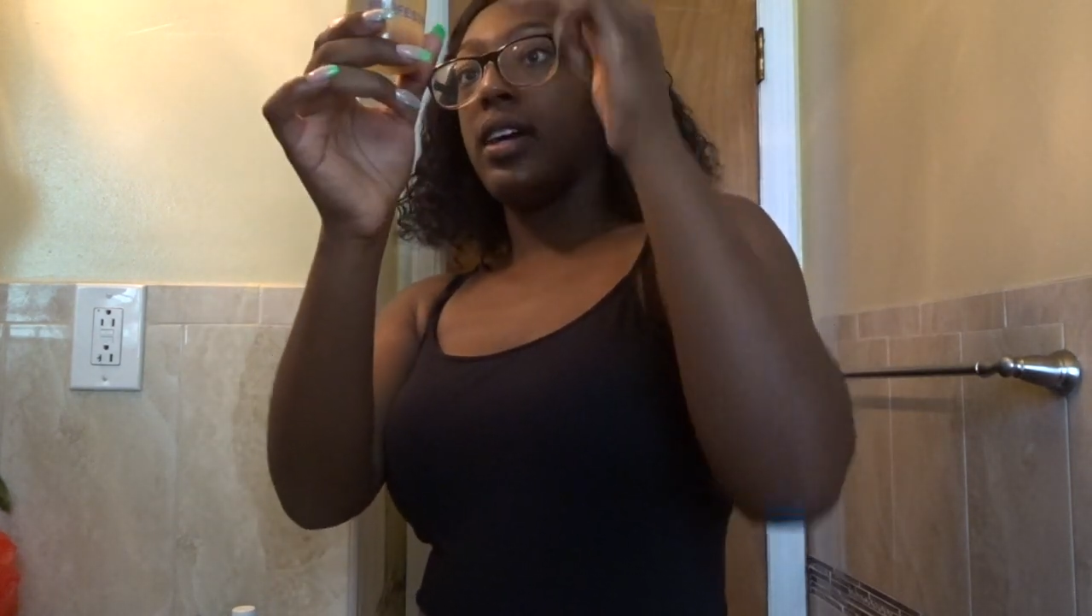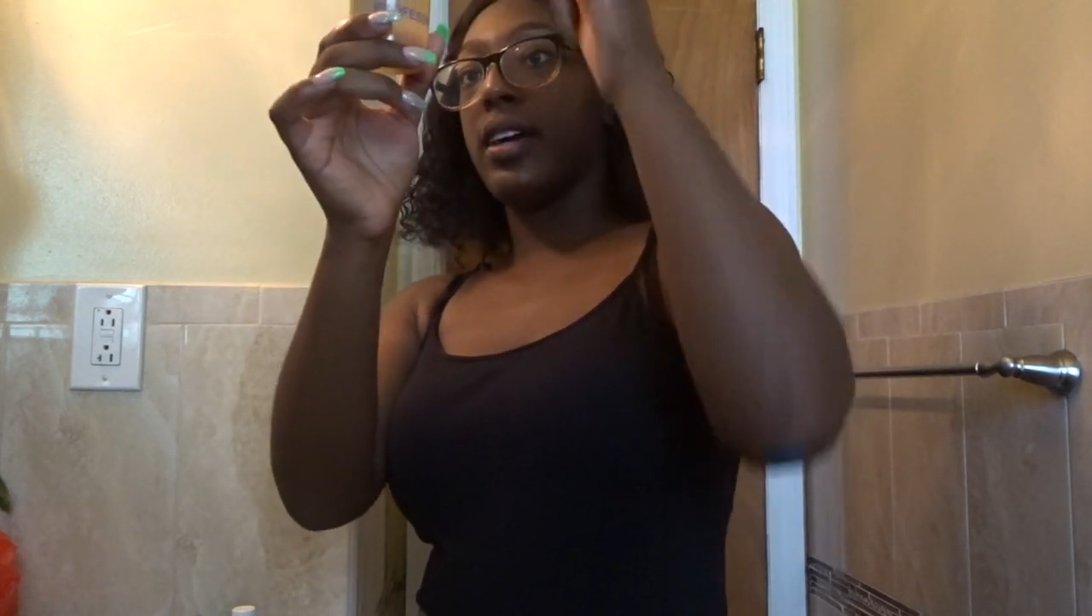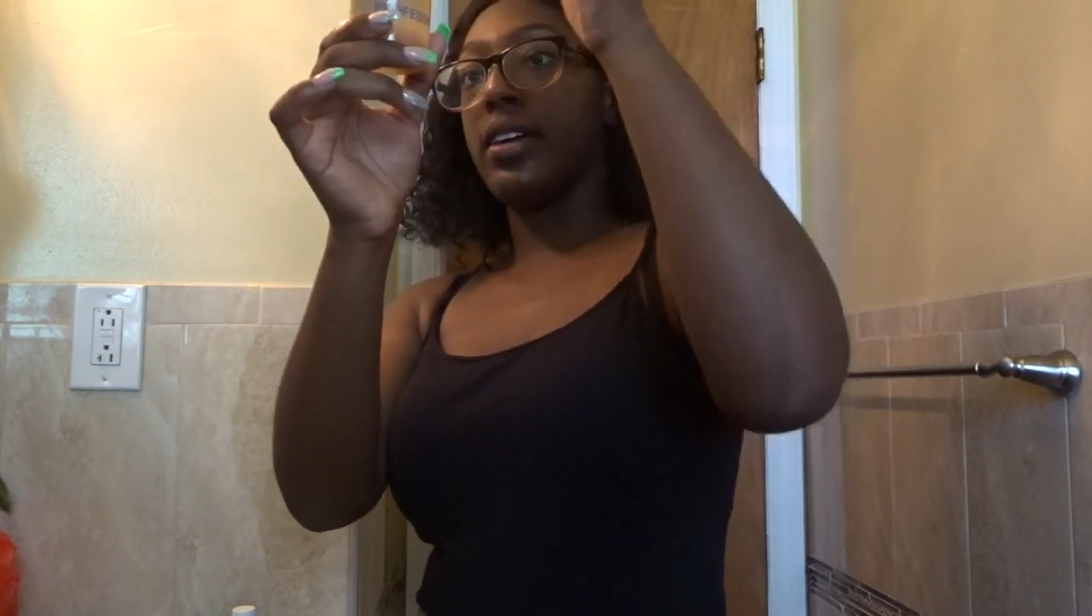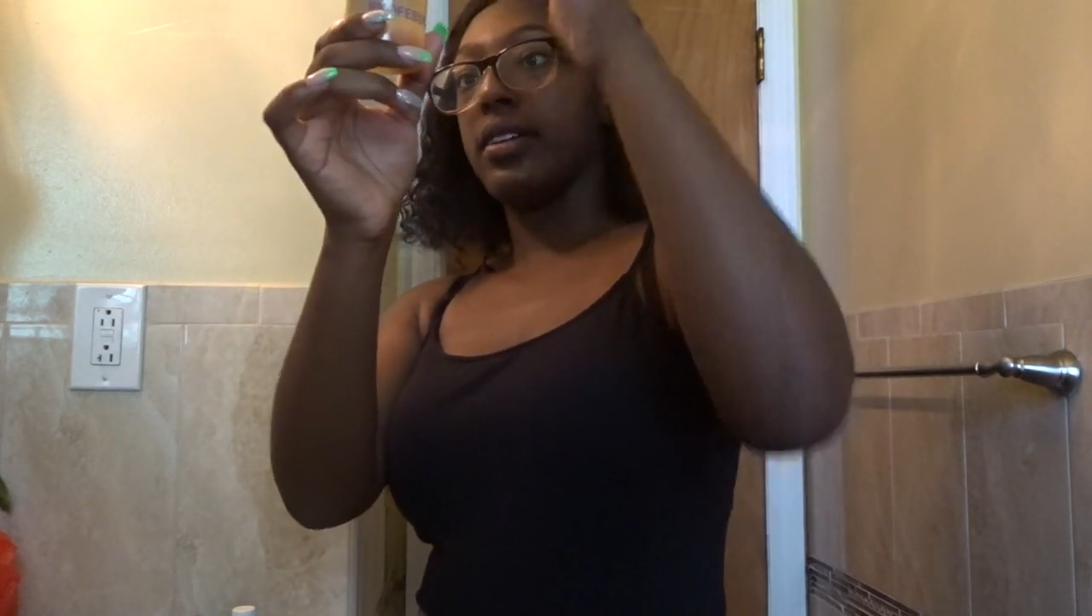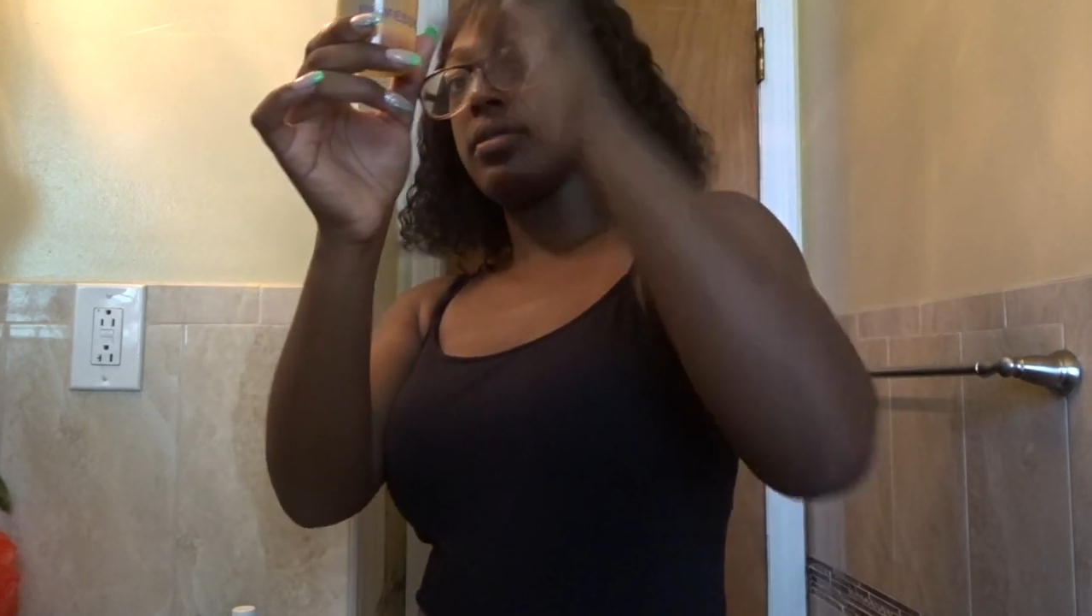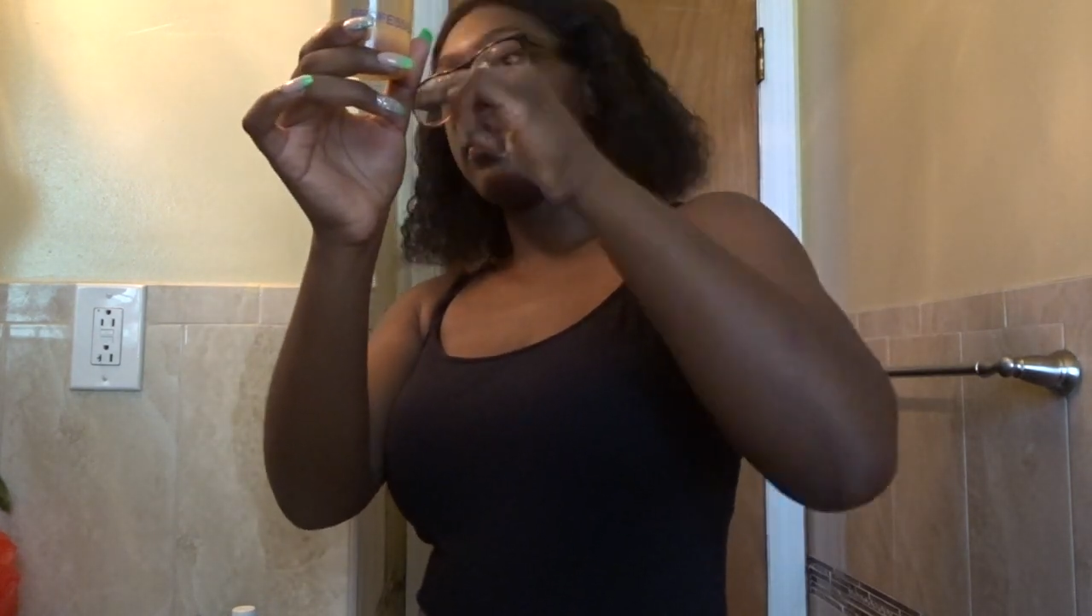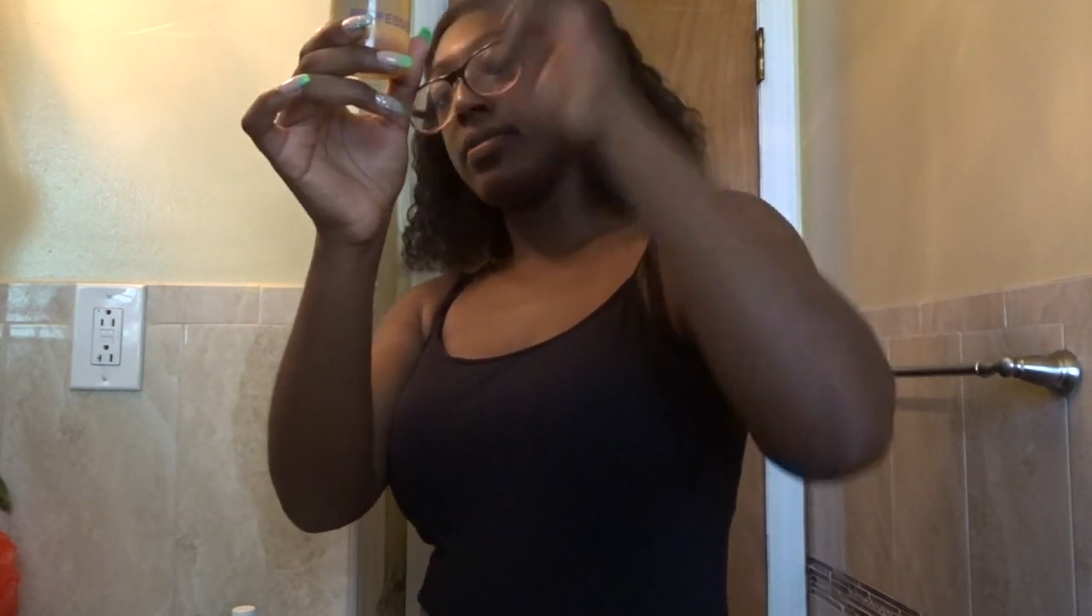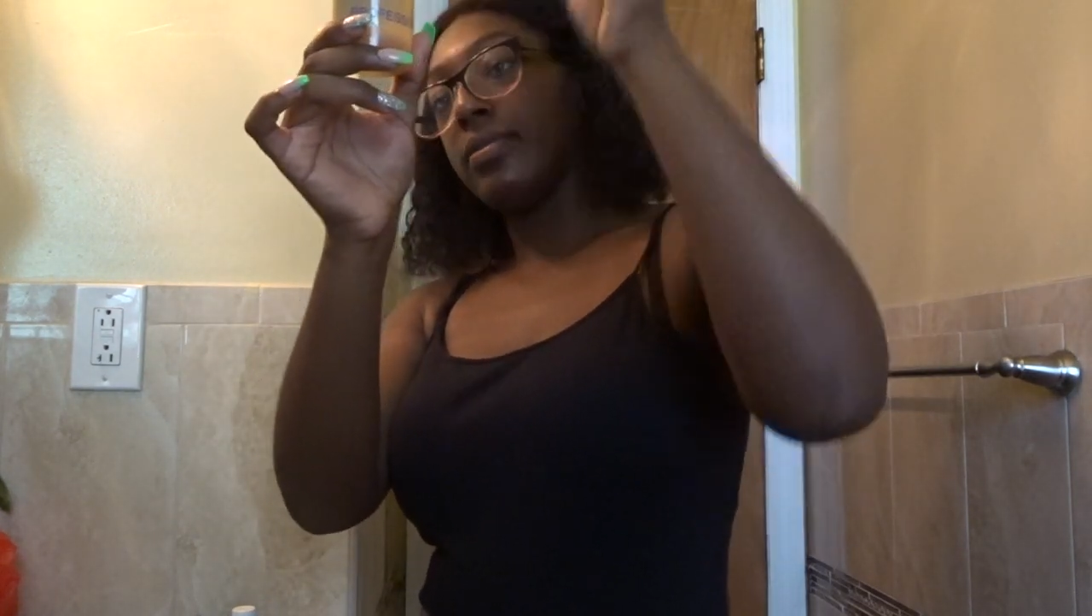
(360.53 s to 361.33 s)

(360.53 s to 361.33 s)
our